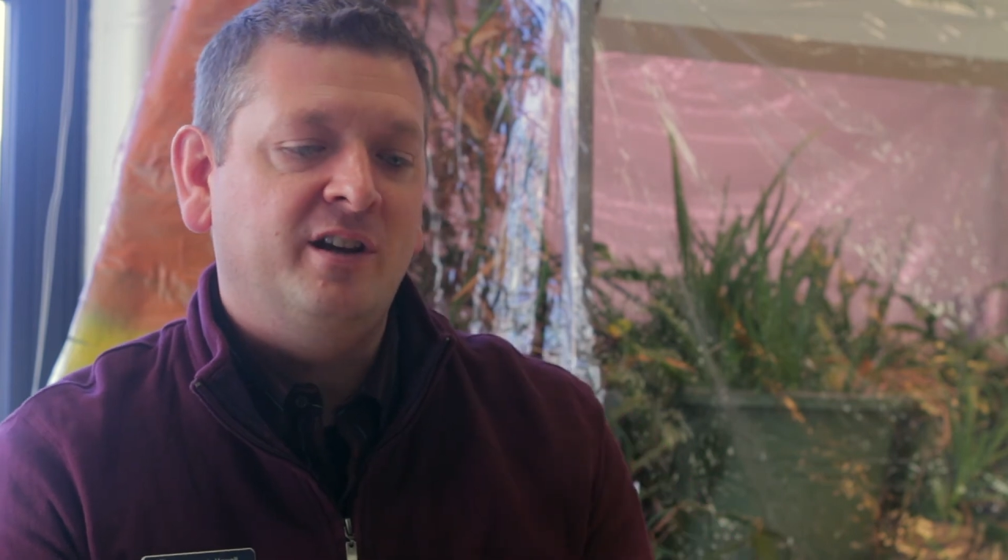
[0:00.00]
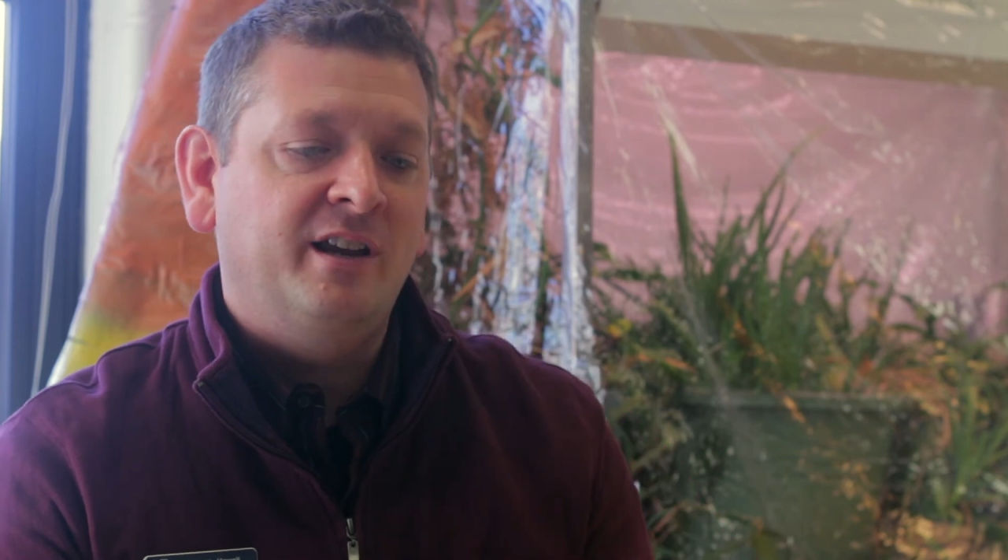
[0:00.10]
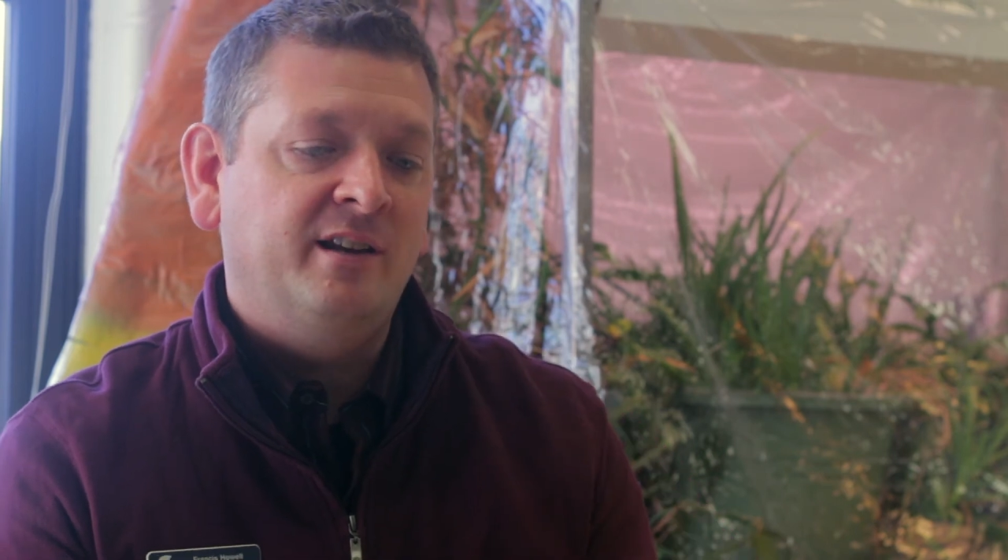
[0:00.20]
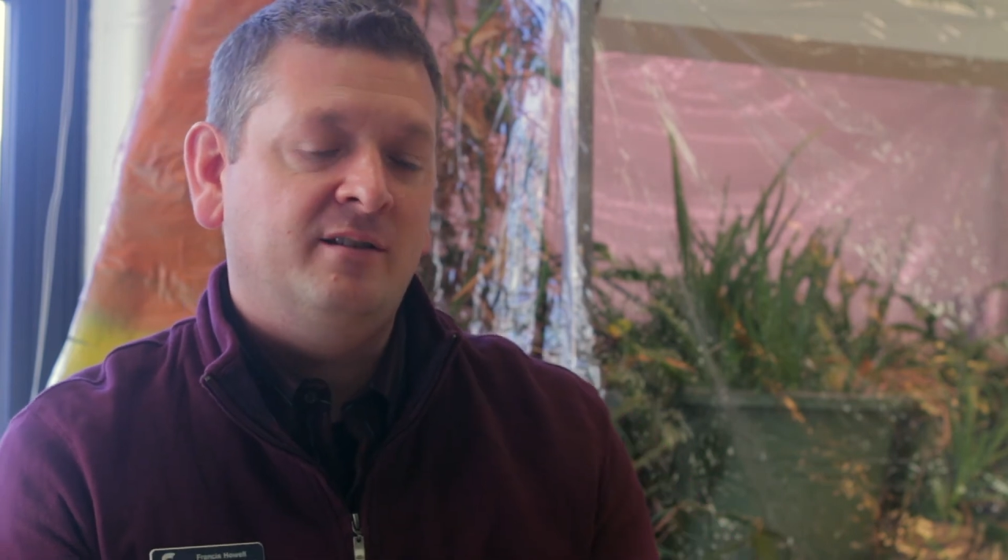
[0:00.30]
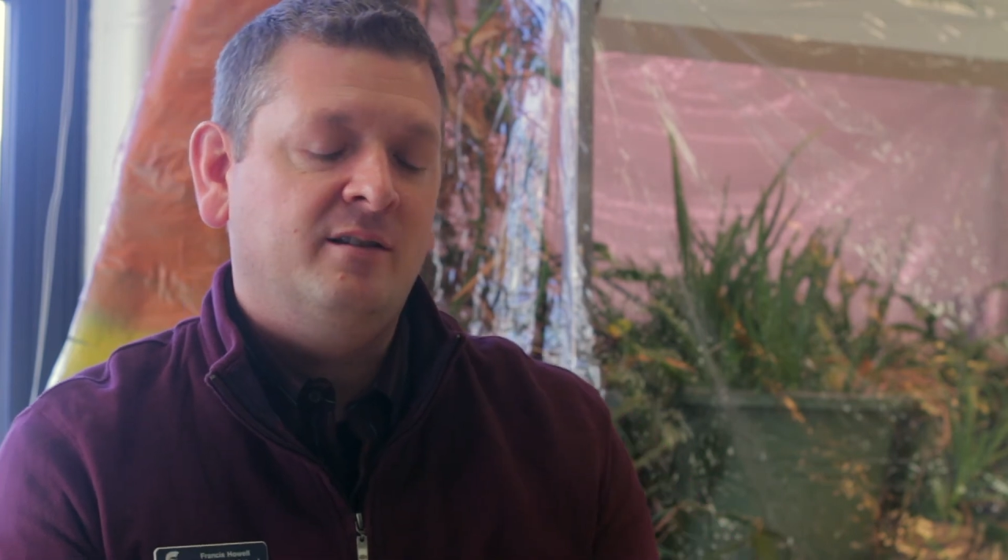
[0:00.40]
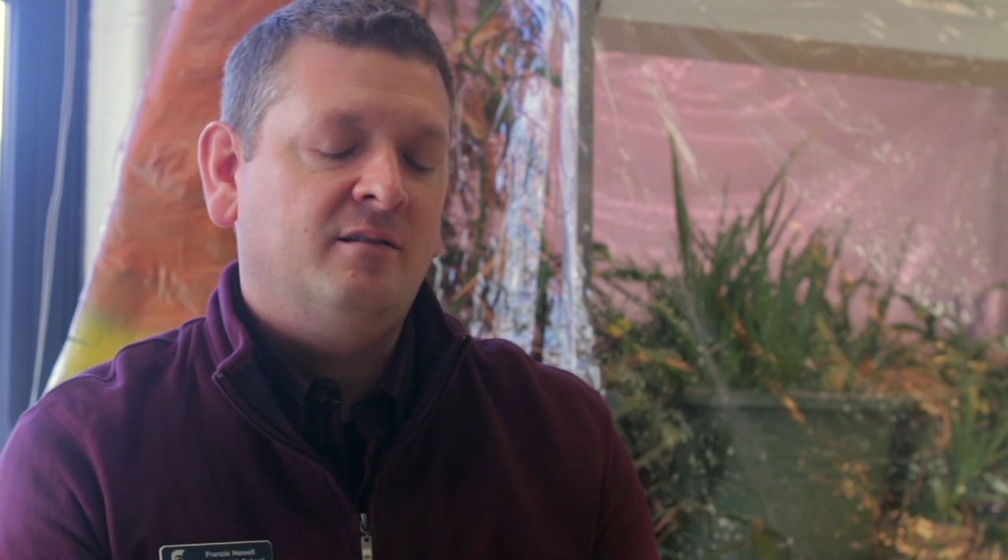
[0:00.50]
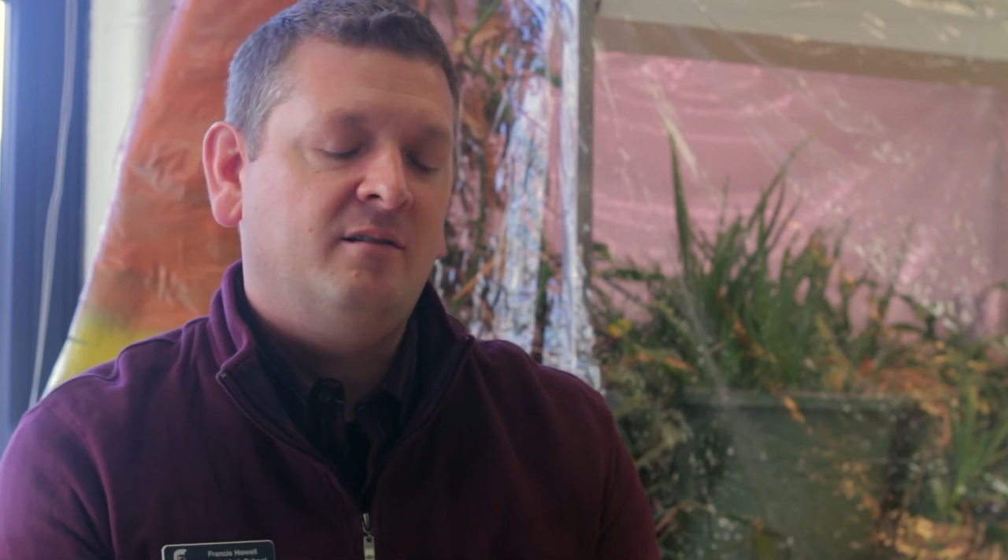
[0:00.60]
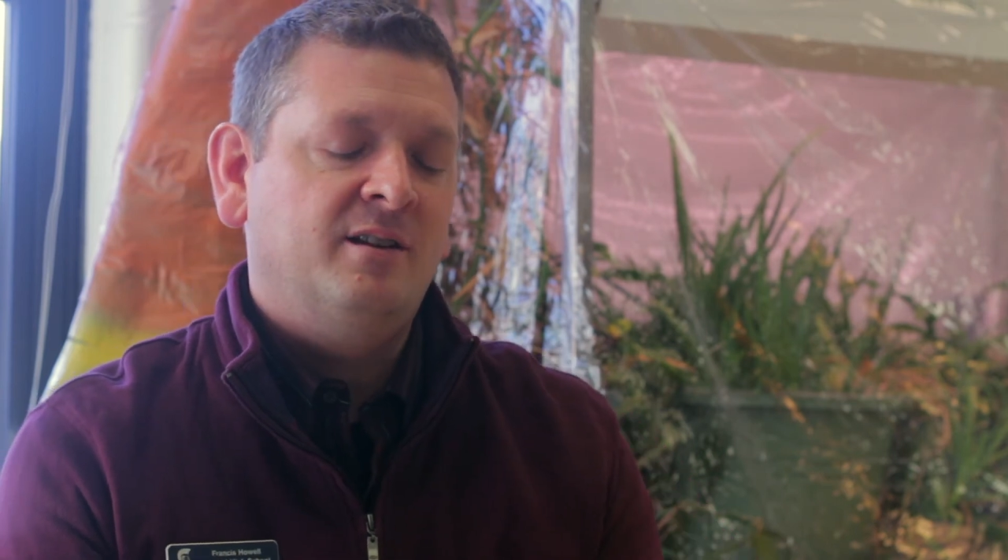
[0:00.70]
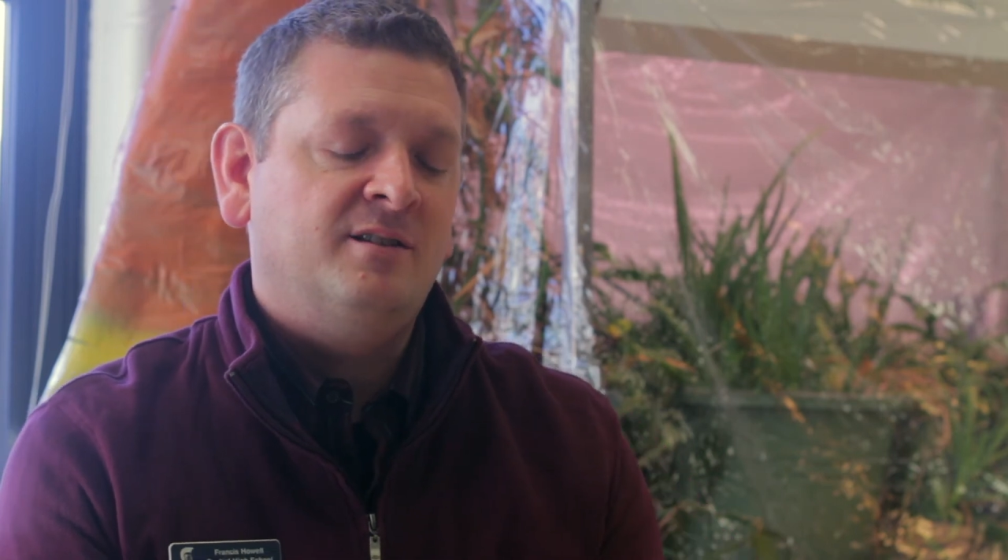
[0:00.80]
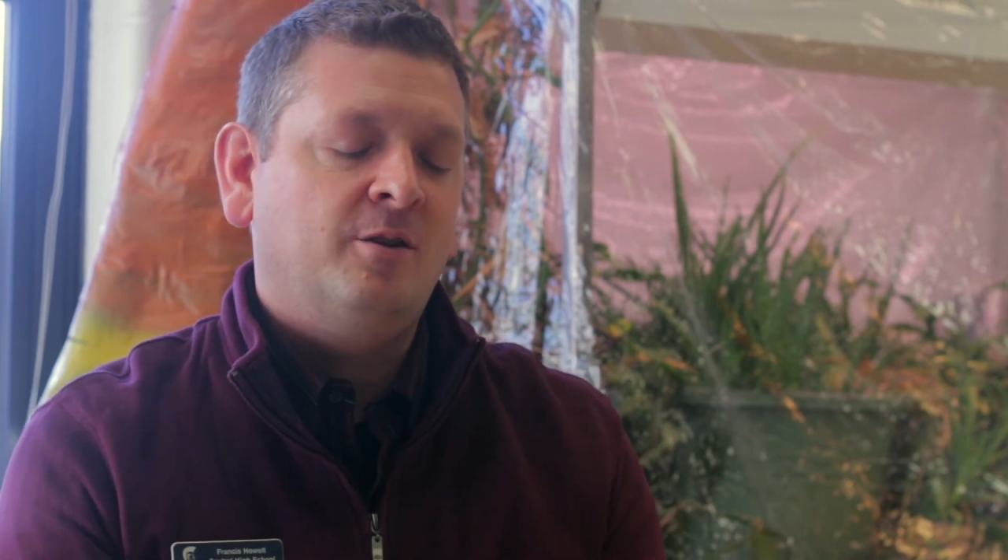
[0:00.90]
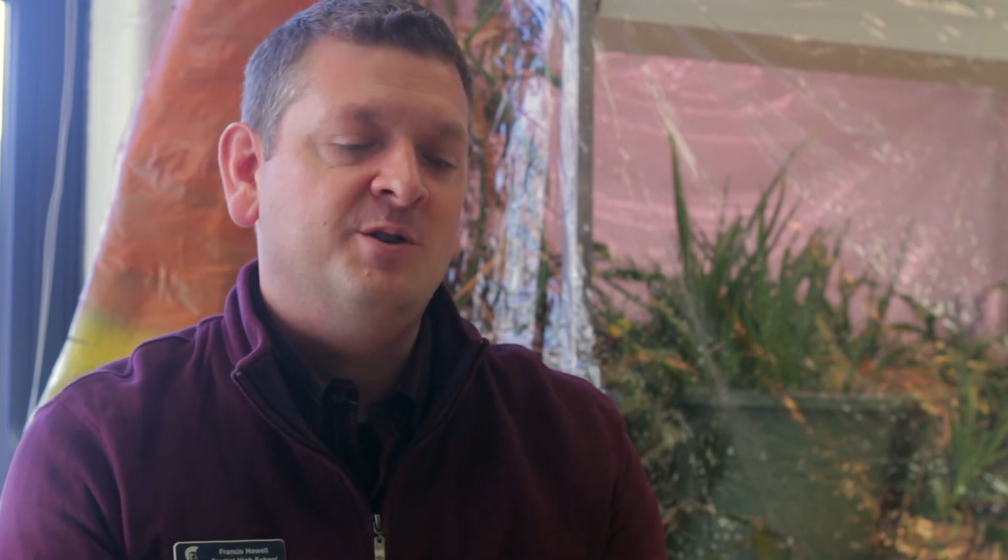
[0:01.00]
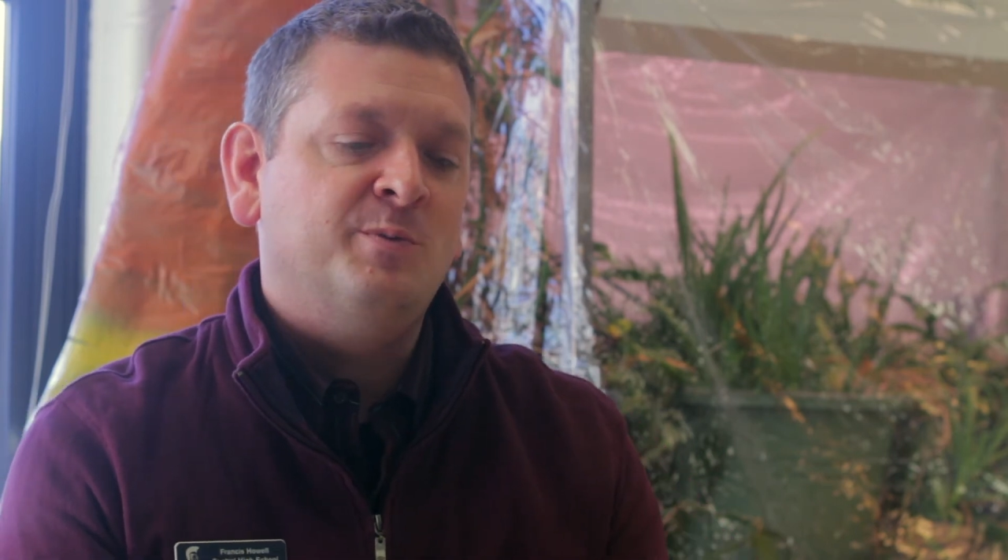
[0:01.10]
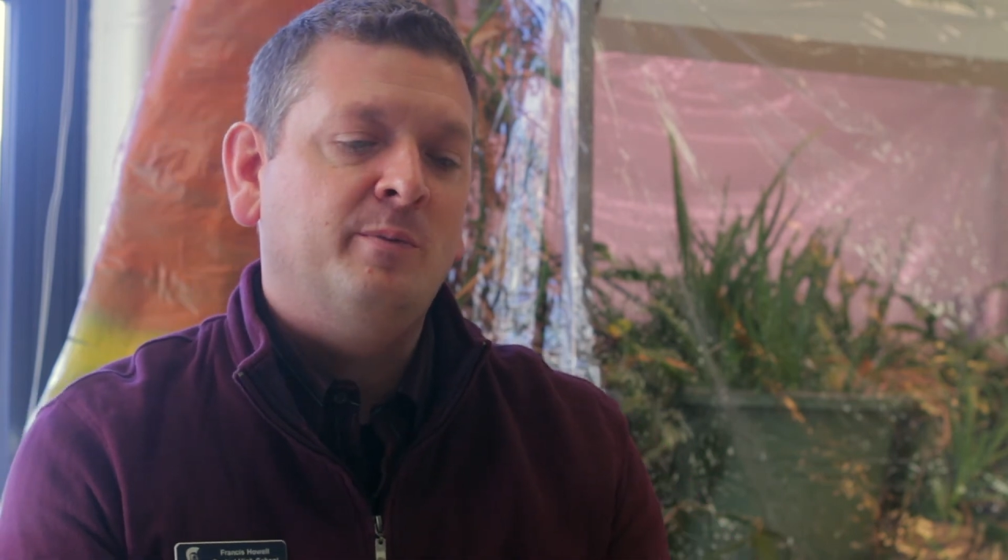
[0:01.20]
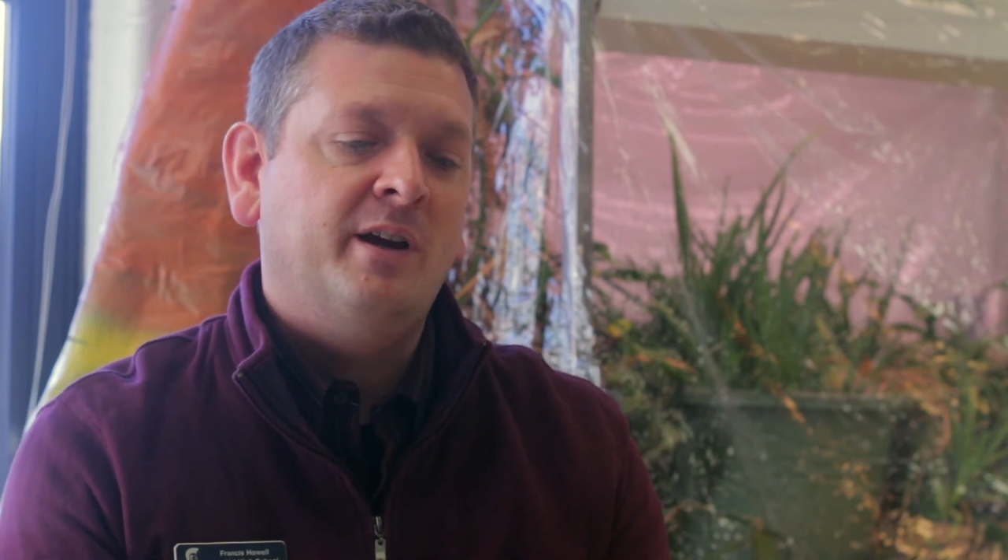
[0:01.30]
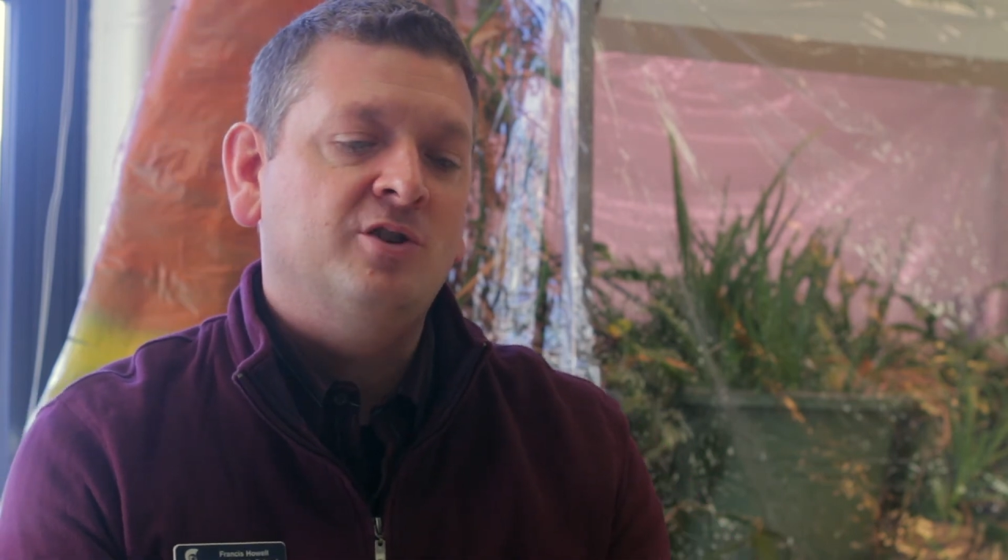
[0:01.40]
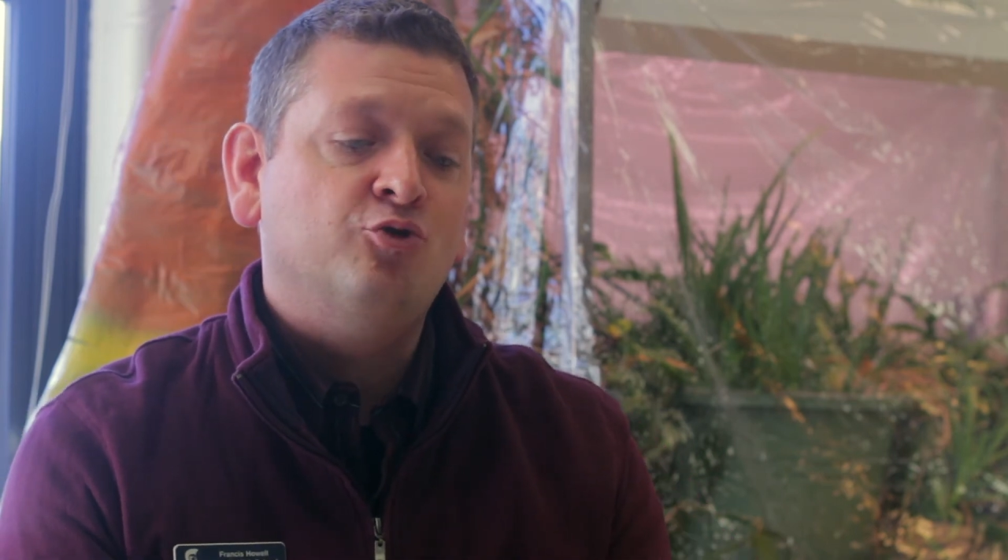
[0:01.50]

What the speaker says: and it's always been my